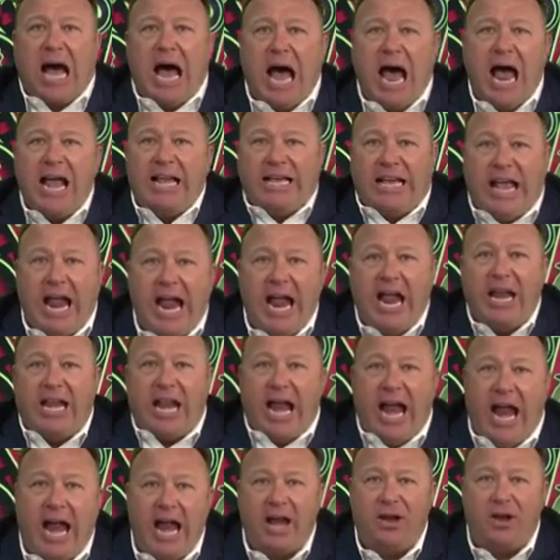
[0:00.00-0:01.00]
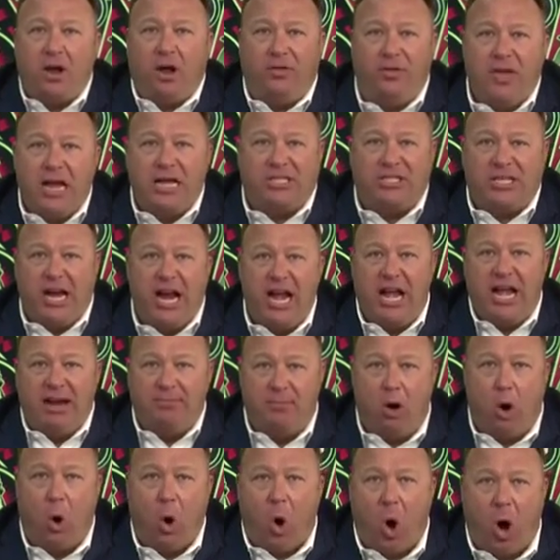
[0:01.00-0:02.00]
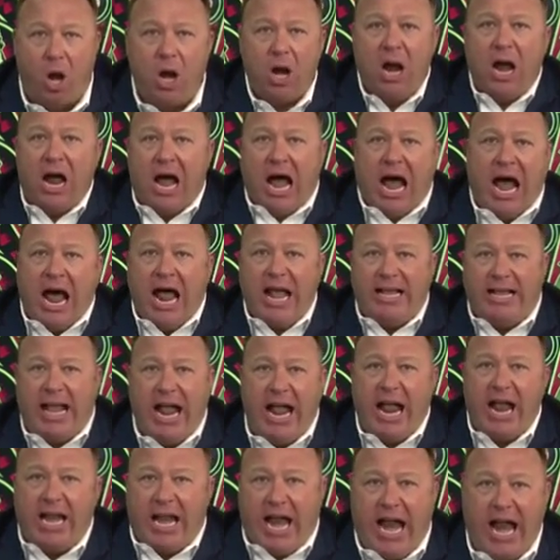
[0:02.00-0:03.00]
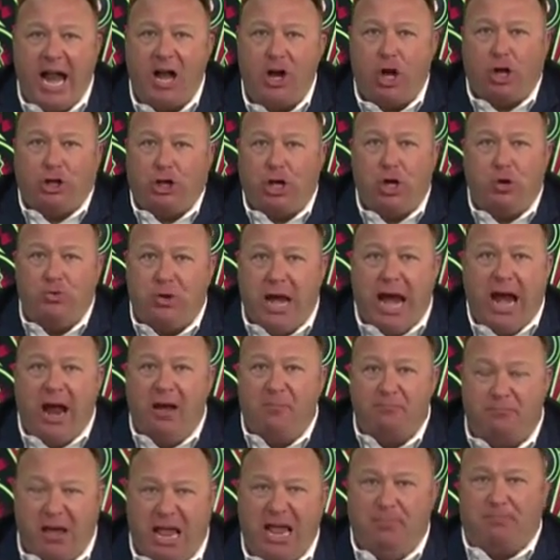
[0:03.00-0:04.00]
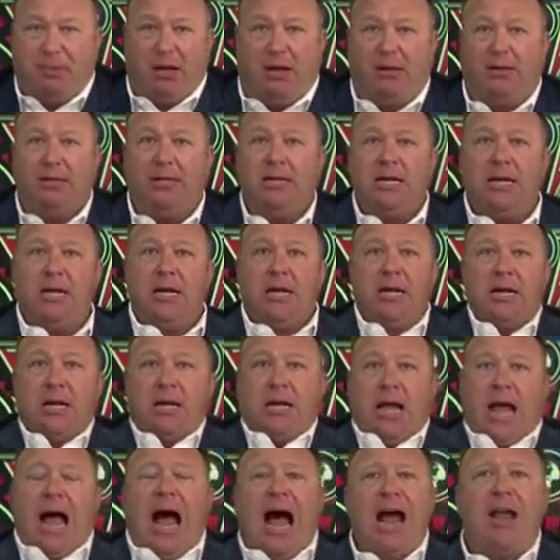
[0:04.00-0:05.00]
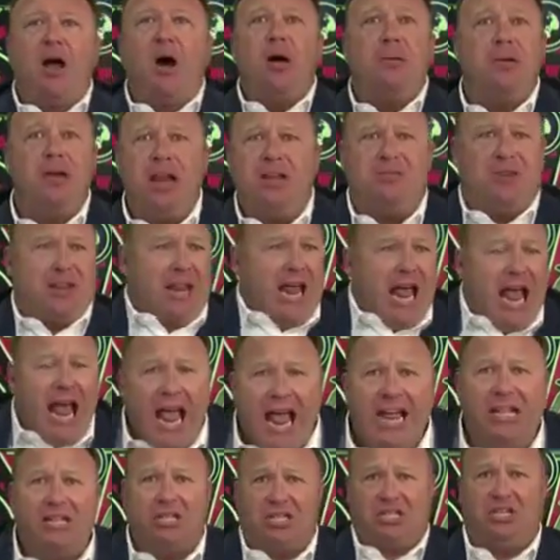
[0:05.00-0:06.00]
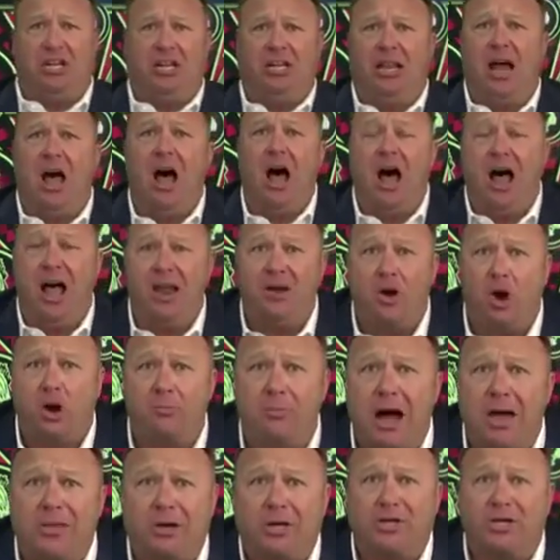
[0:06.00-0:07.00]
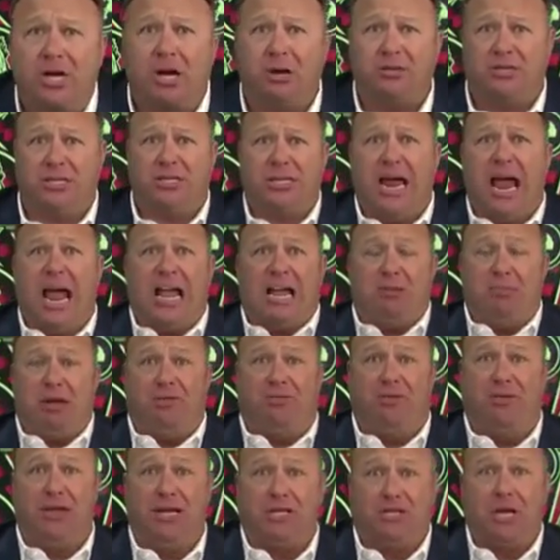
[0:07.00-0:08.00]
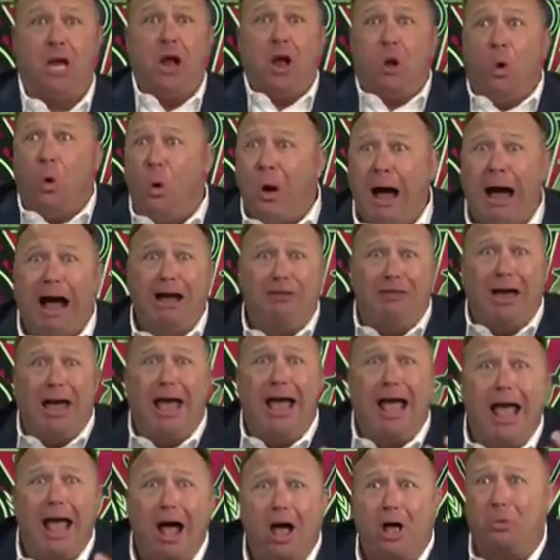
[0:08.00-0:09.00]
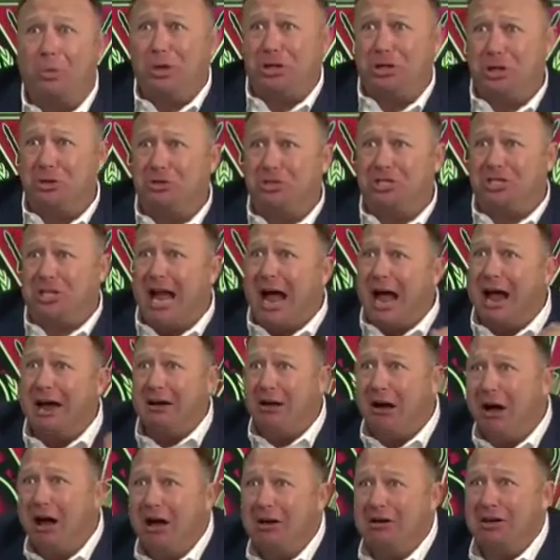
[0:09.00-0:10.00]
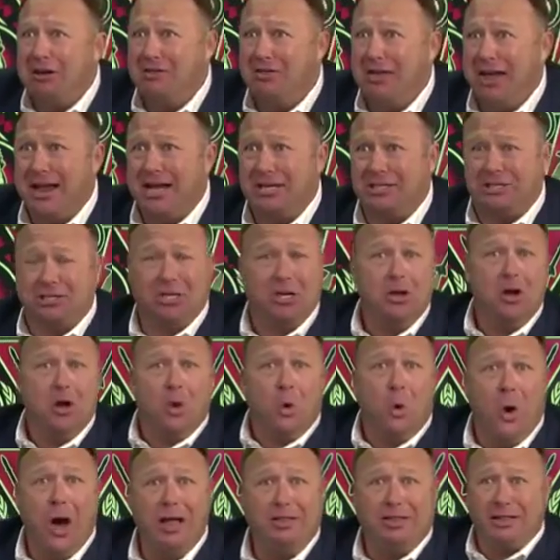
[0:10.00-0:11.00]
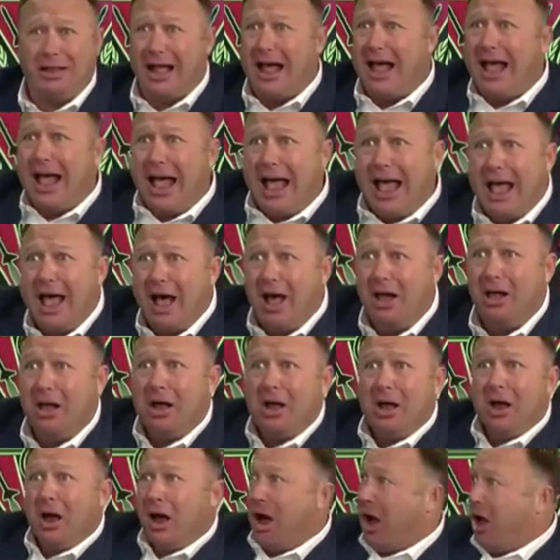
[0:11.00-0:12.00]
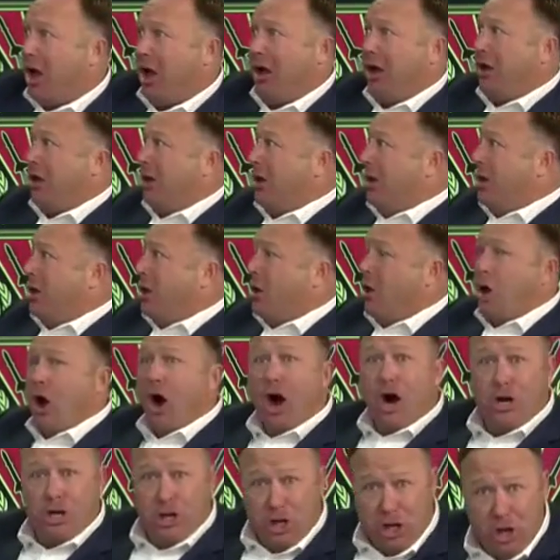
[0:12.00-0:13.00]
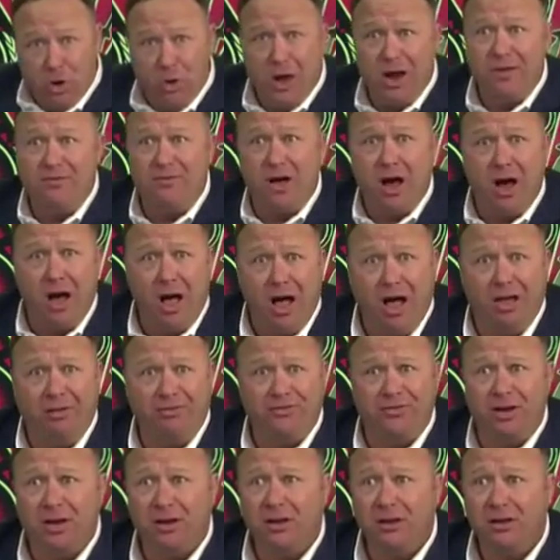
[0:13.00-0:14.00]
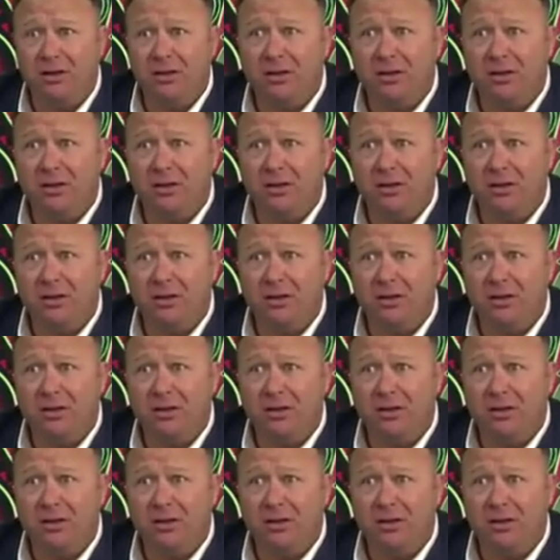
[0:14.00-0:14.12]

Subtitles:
I can't handle this anymore. I can't handle you damn people. I don't even hate Salon or Mother Jones attacking me for this. Why the hell would you sign on to this? What the hell? Are you involved?